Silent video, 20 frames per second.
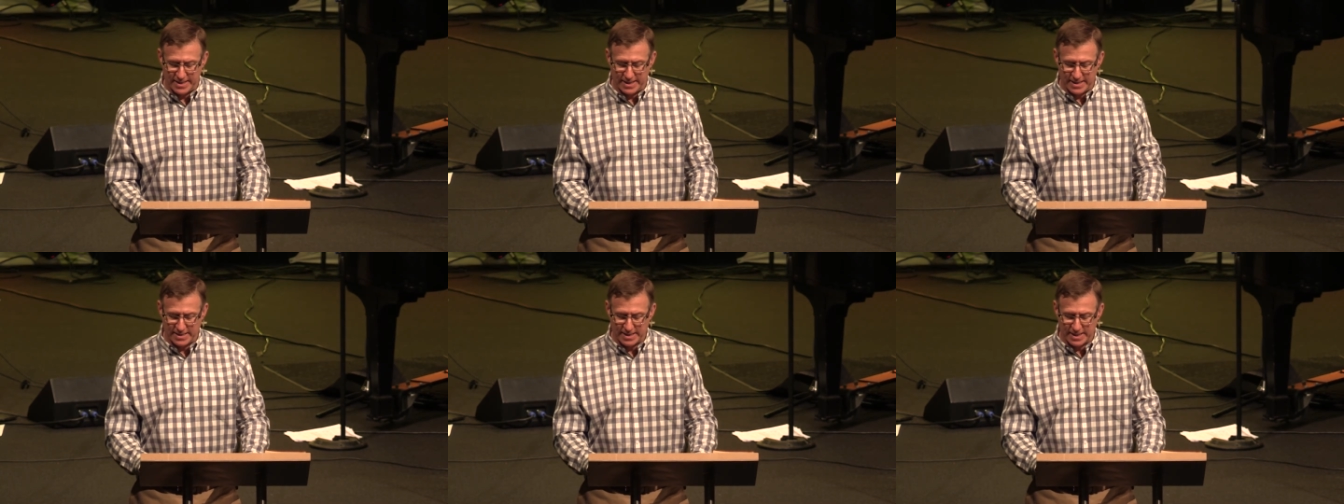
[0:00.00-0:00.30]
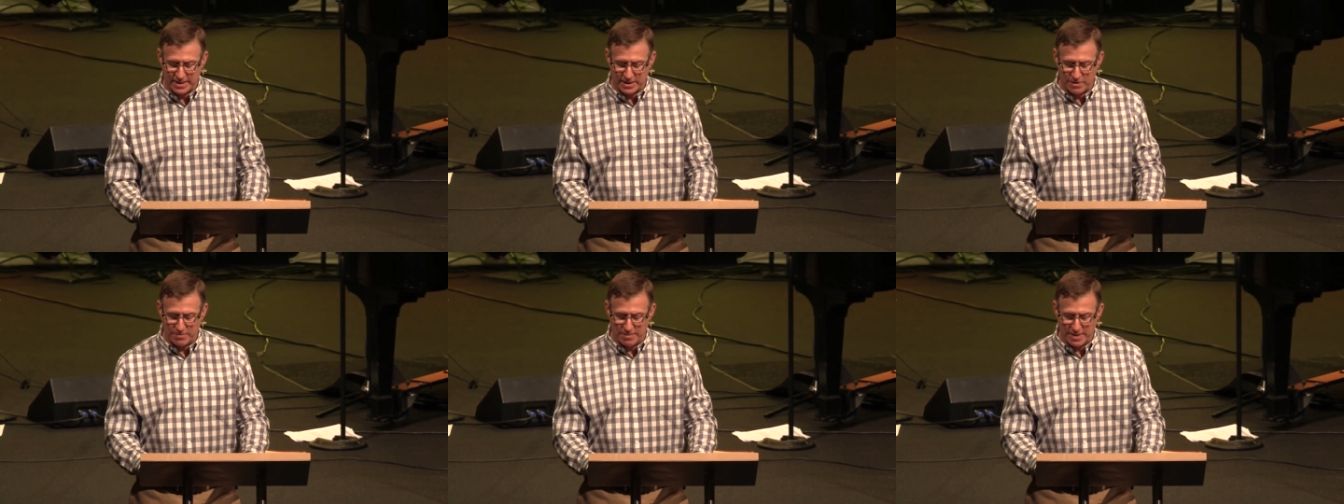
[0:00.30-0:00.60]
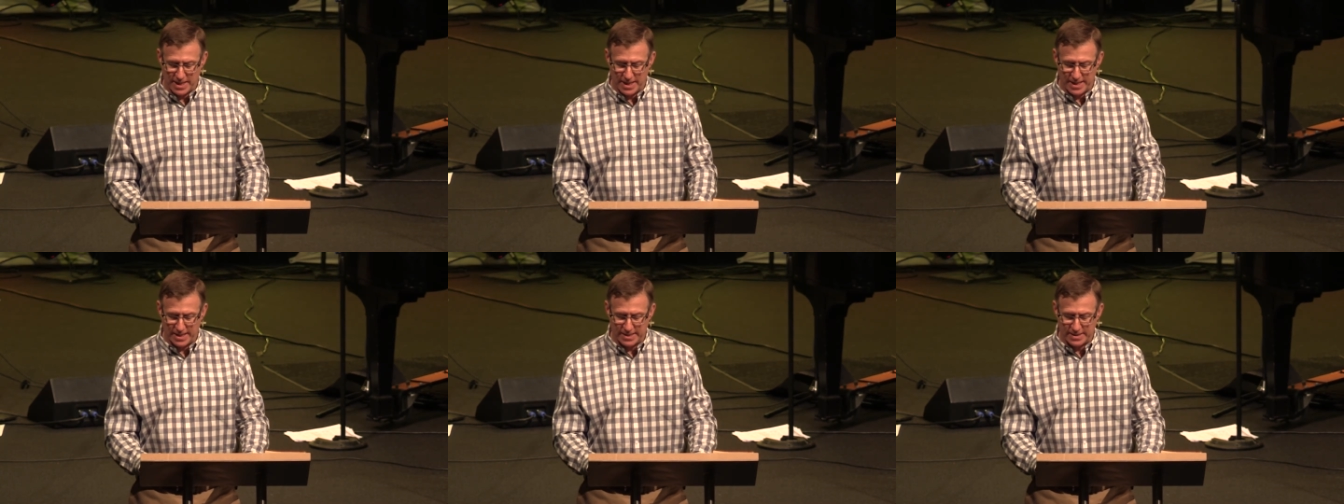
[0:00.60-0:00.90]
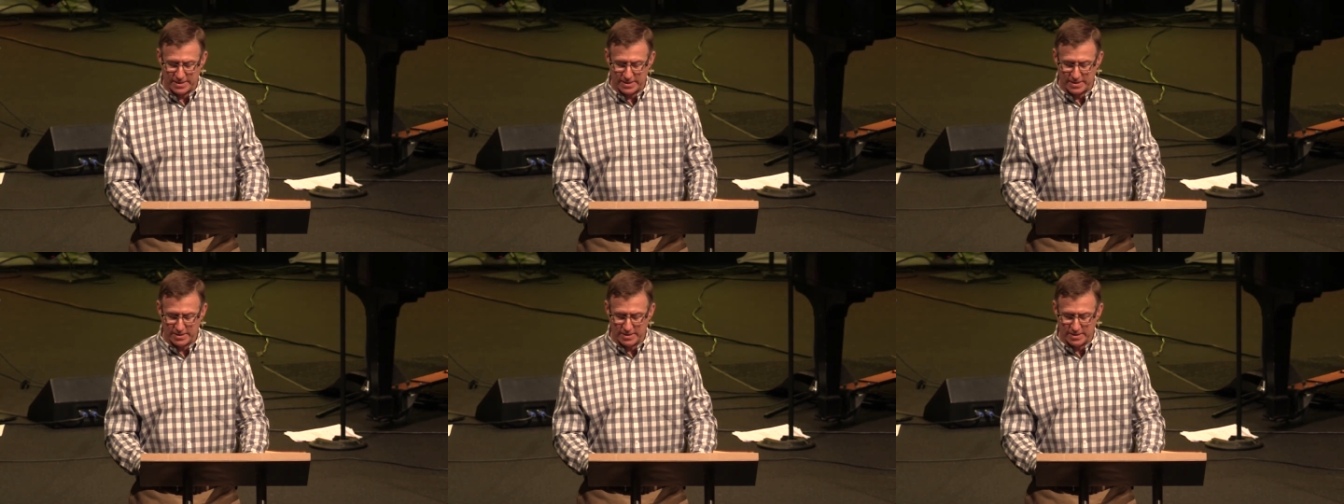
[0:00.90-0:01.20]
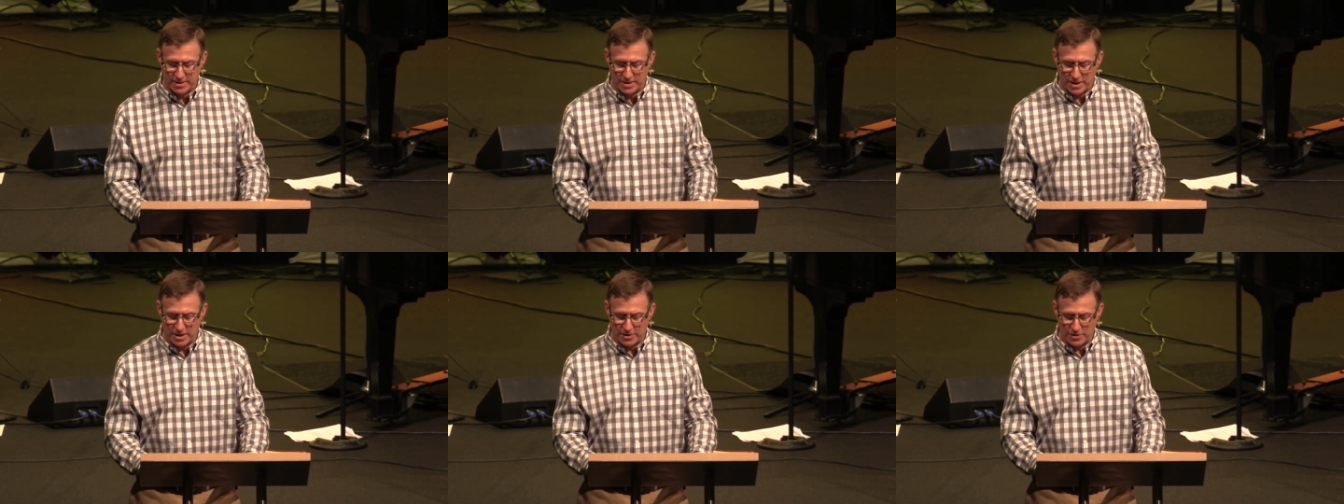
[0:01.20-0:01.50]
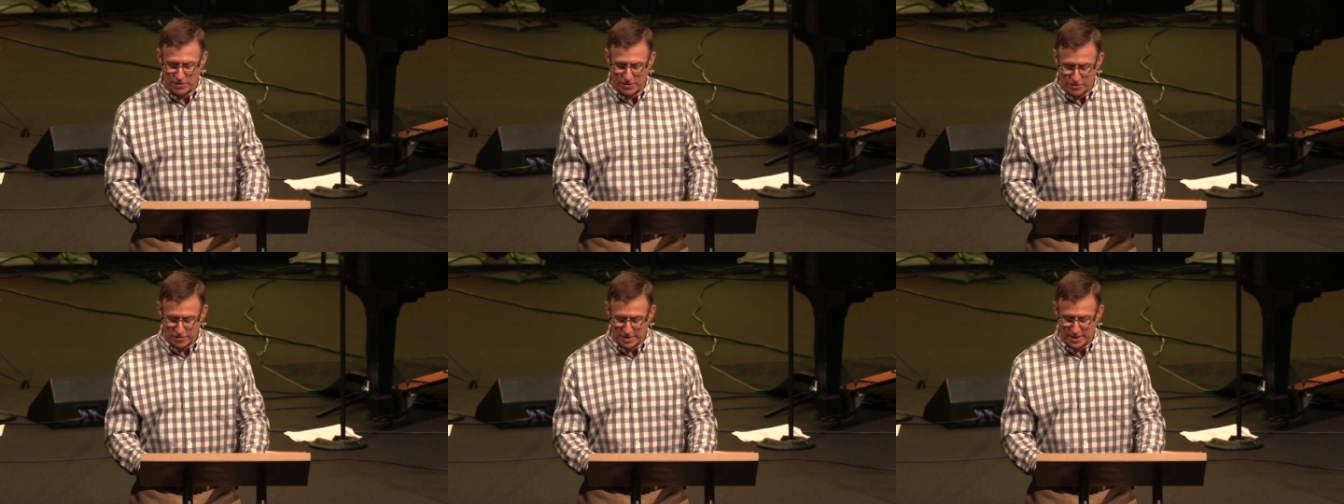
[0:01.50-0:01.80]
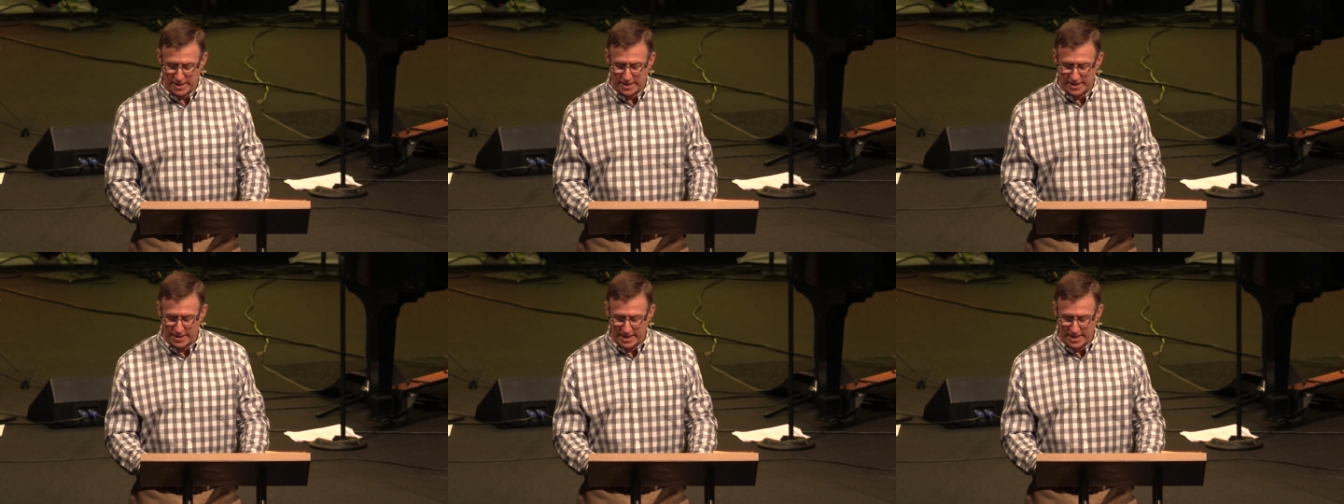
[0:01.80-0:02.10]
they set their minds on
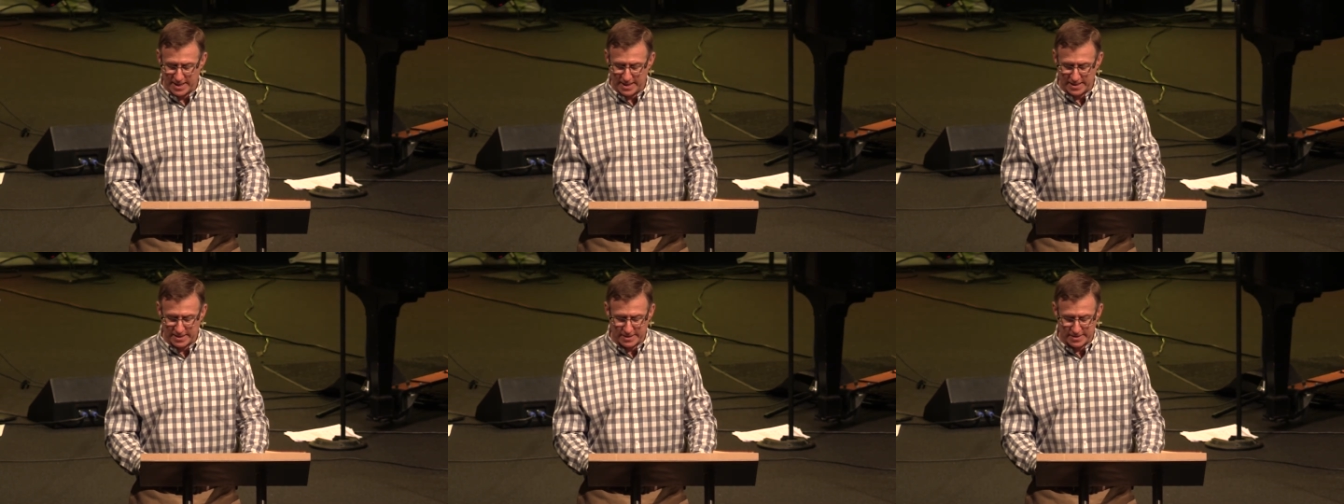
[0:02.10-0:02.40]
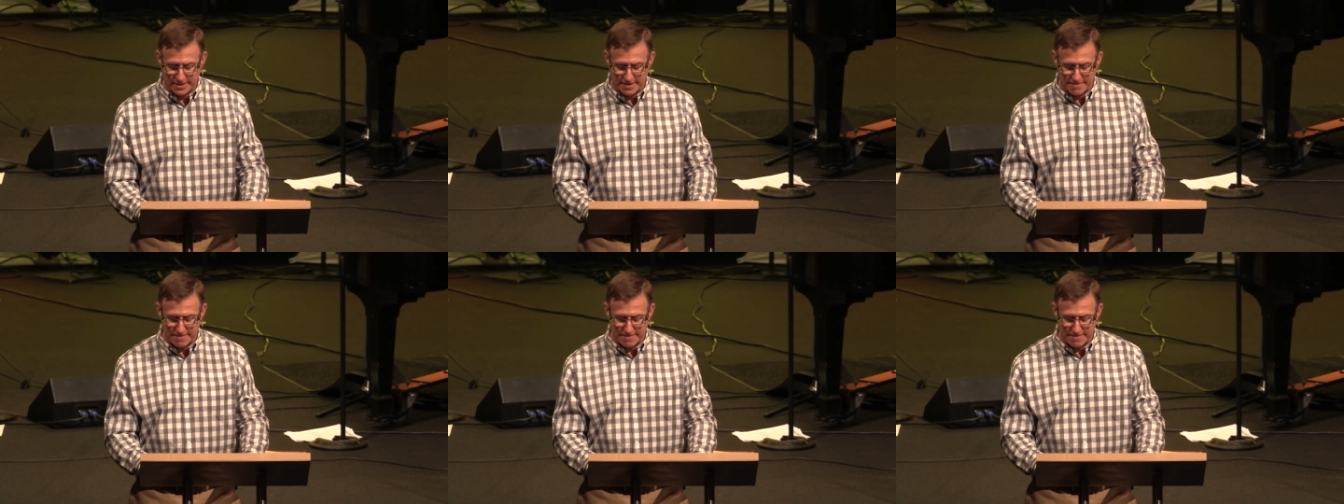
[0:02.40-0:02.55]
earthly things.